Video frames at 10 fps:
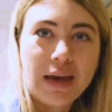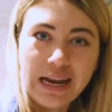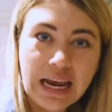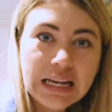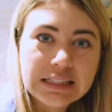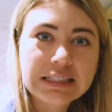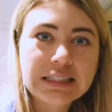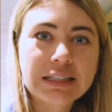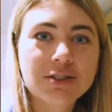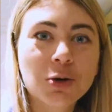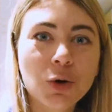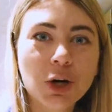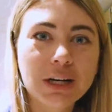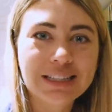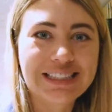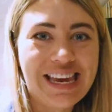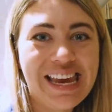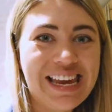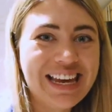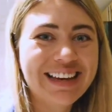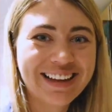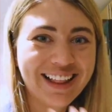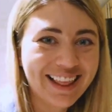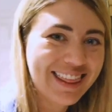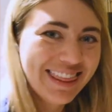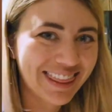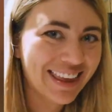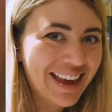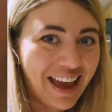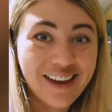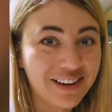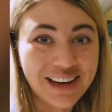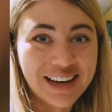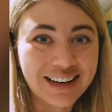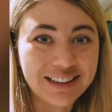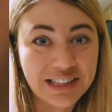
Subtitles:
minutes, so we're gonna see if I can